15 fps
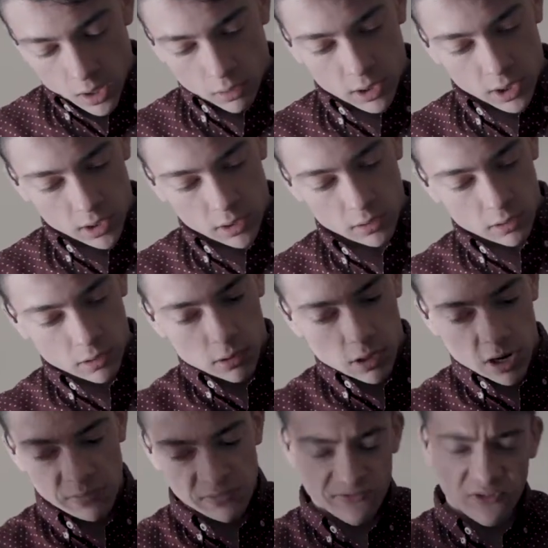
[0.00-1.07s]
Okay, so
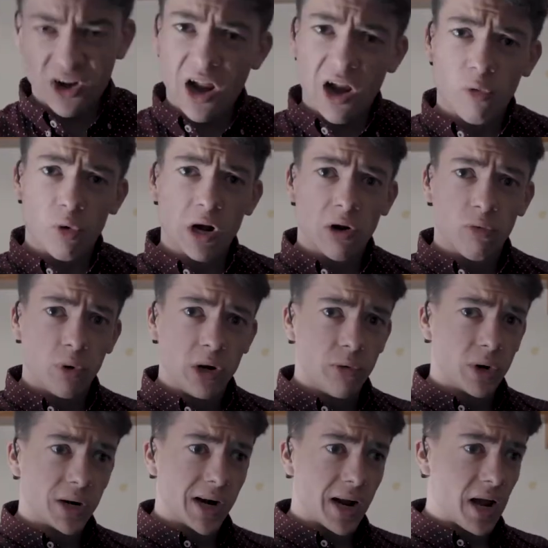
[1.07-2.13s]
I forgot where we
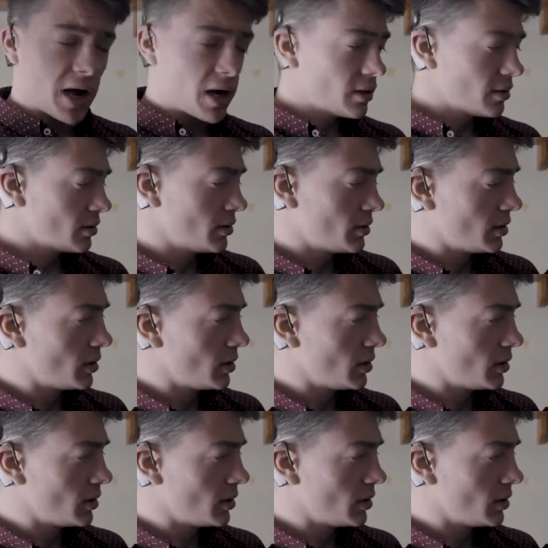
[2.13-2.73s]
were at.